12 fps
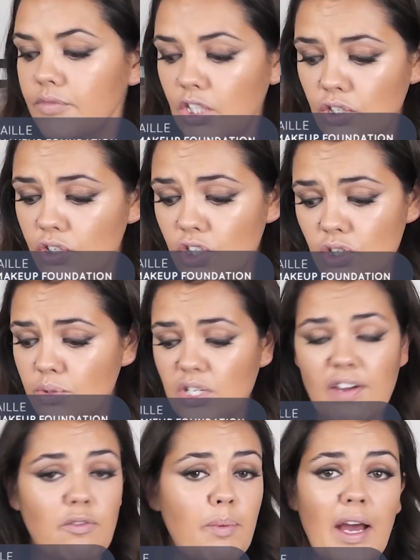You can use
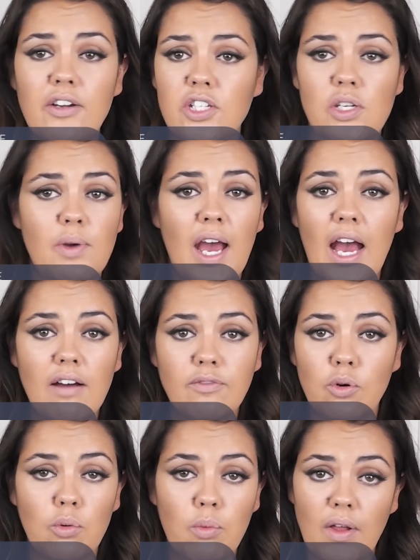whichever powder you have
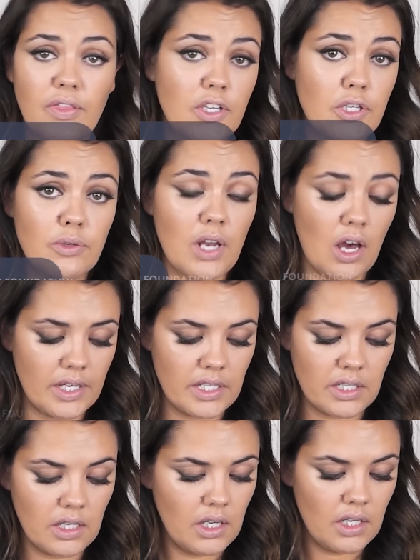or one that you
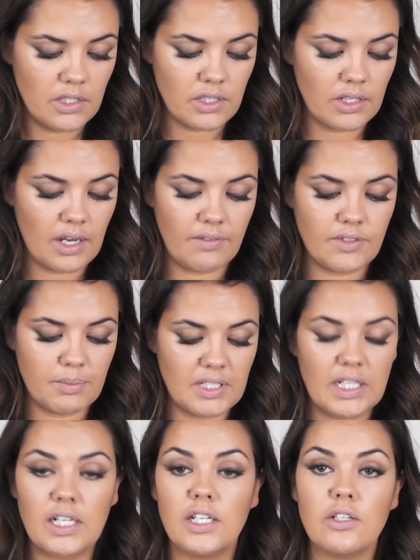like. Don't have to
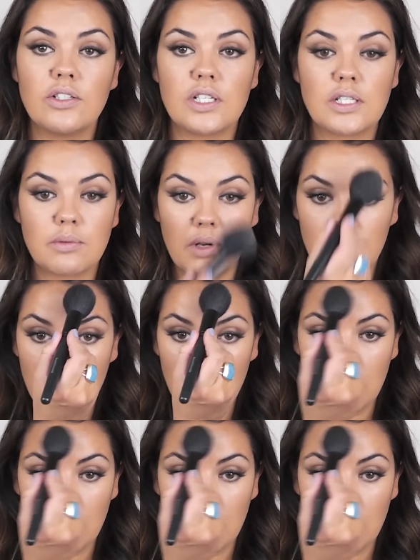particularly use this one,